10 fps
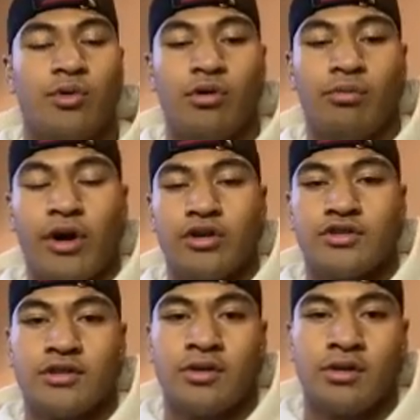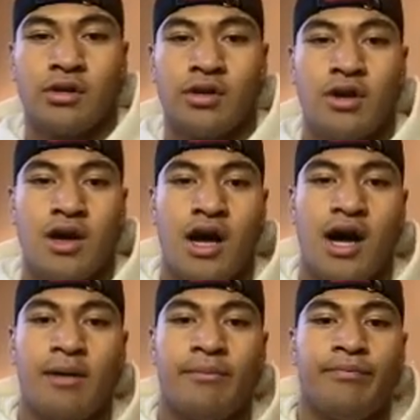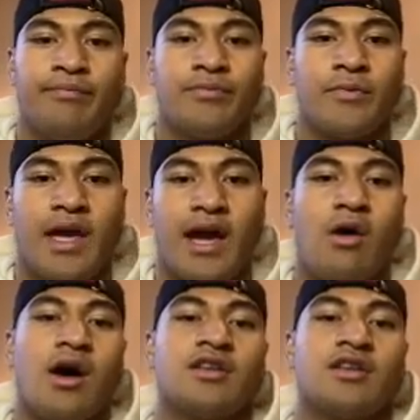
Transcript: approach to how I